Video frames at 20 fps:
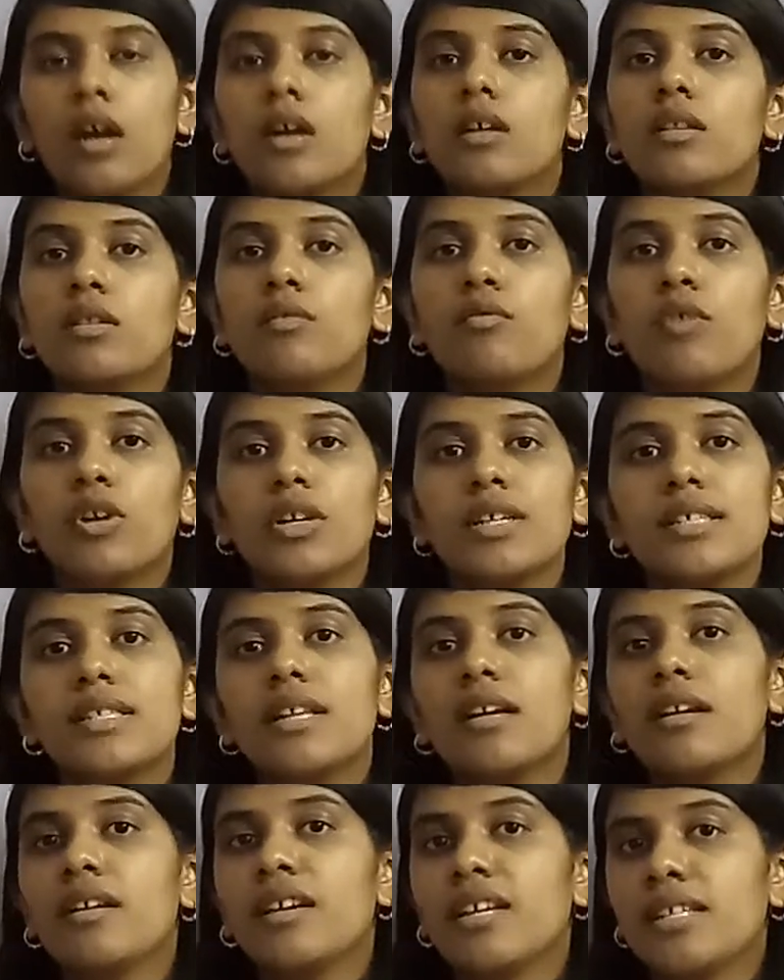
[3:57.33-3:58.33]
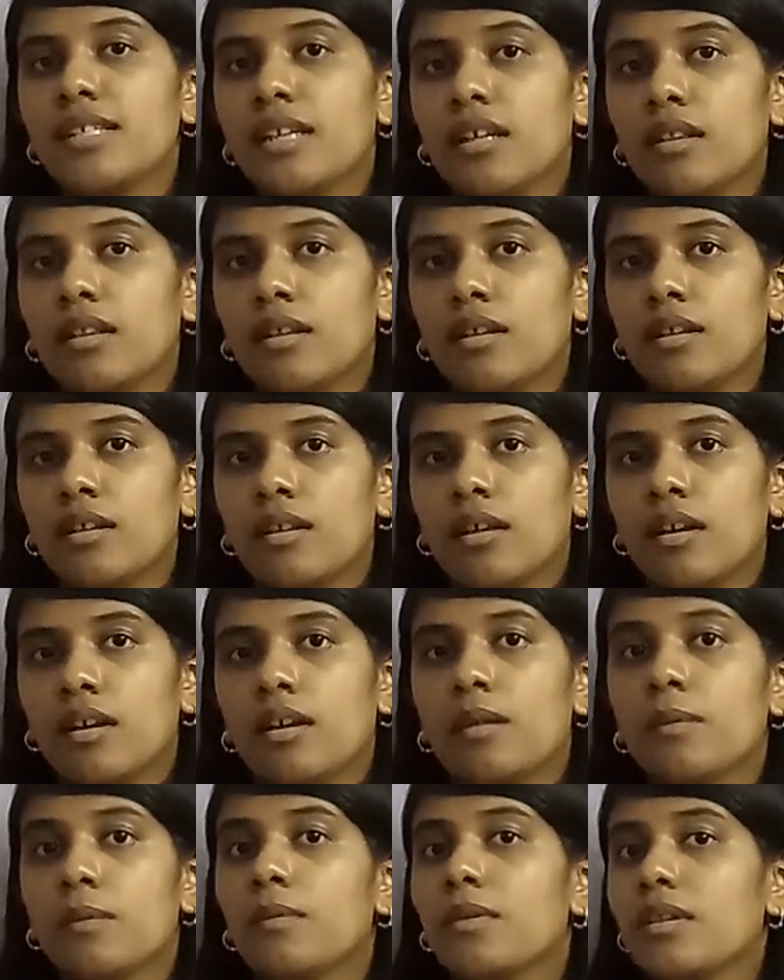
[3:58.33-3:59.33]
Now, what is the reason
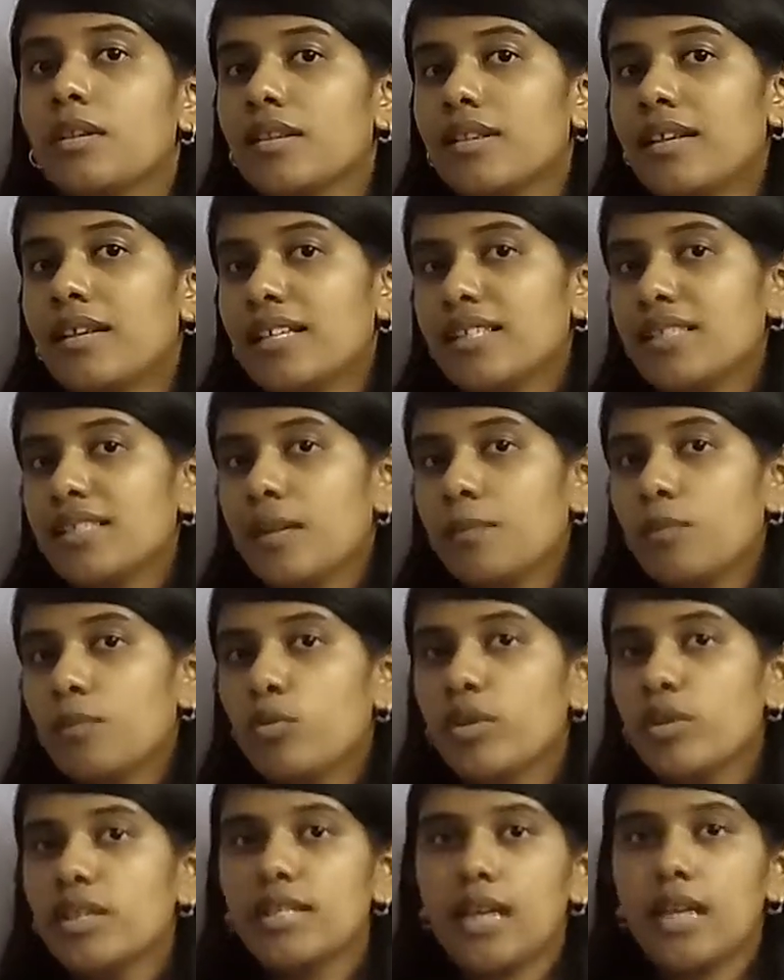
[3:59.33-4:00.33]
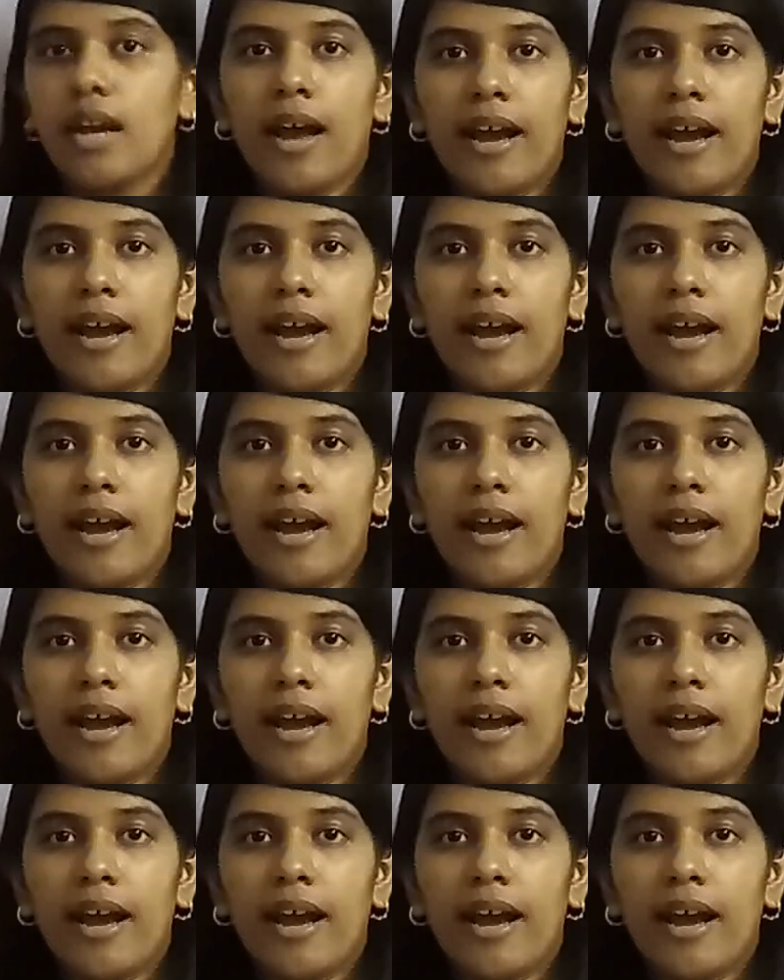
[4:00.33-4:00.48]
that some twins are